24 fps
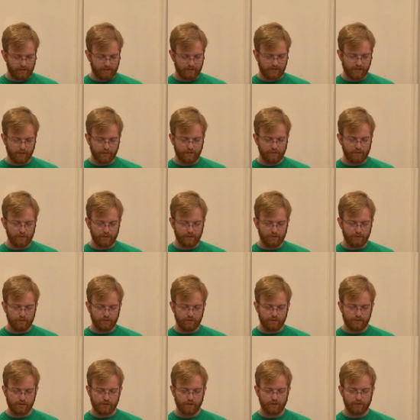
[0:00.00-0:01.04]
Some of
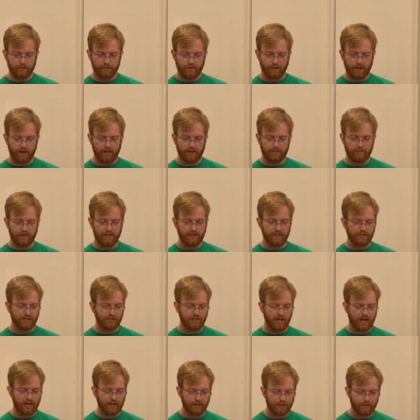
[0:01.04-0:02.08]
you serve um, in the
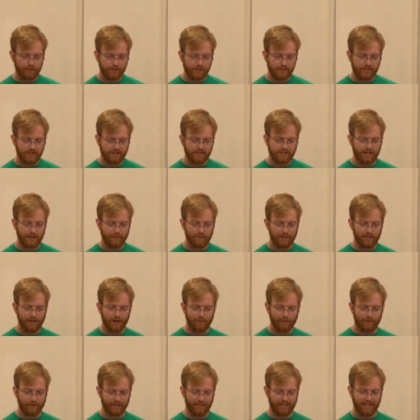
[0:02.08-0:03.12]
shadows, stepping
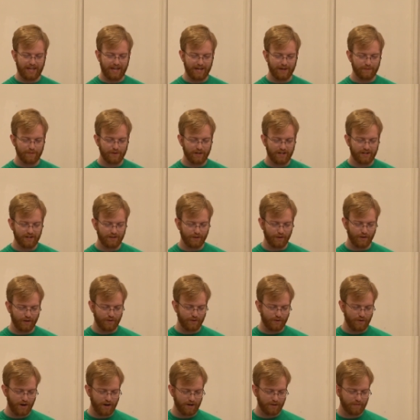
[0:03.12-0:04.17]
up with a camera or a
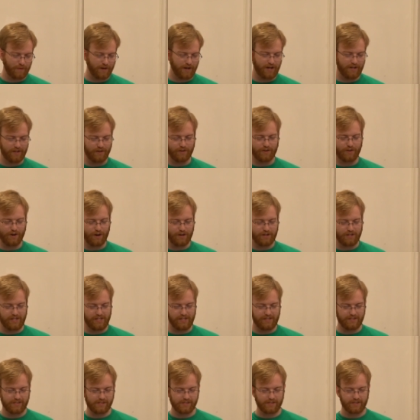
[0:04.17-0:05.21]
crock pot or car
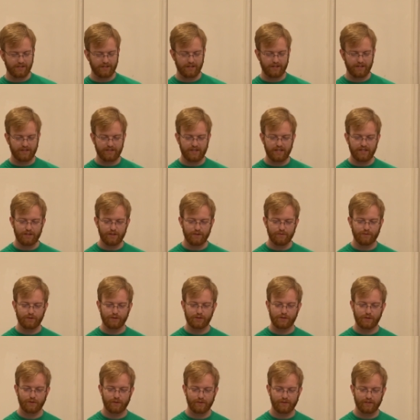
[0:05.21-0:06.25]
keys. Thank you for
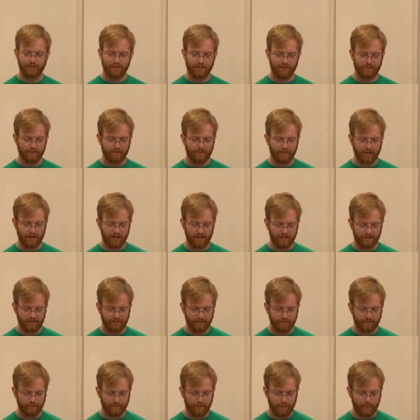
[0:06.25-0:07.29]
showing the love of God.
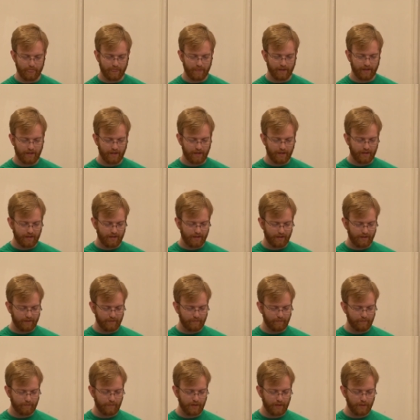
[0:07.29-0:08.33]

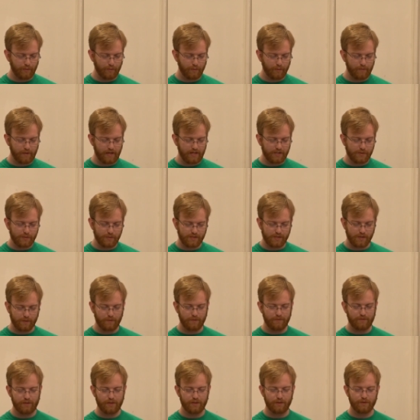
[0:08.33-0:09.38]
Being roommates with some
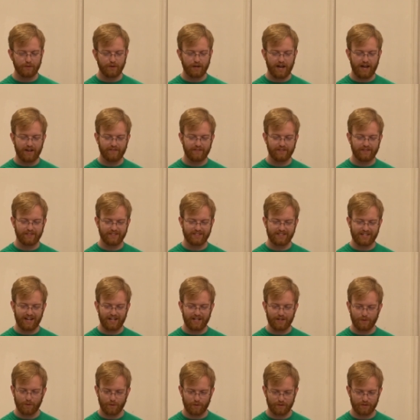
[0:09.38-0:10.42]
of you or having the
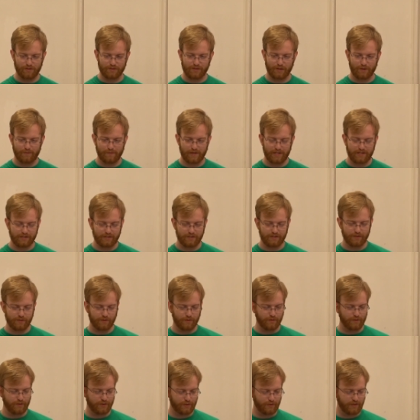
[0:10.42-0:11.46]
tight quarters on missions or
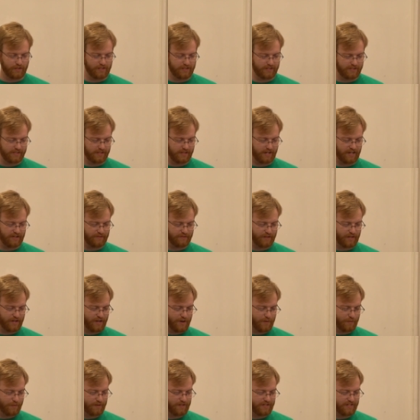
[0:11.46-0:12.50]
retreats, I've
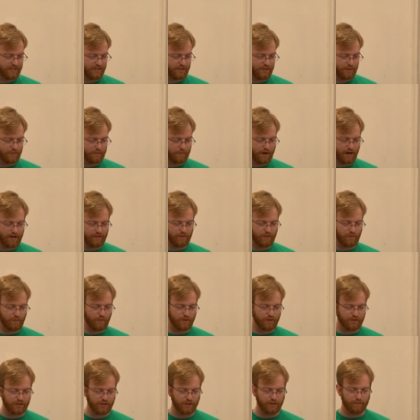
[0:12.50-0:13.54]
witnessed your private
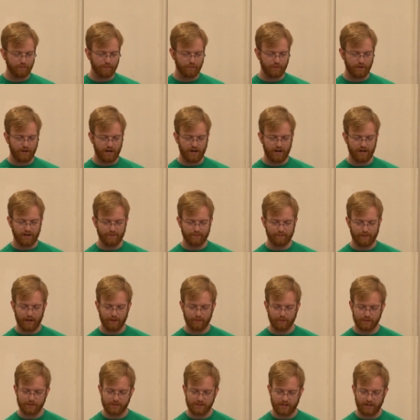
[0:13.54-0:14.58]
worship, prayer, and
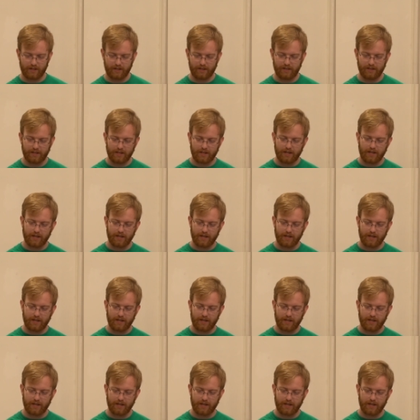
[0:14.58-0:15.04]
Bible study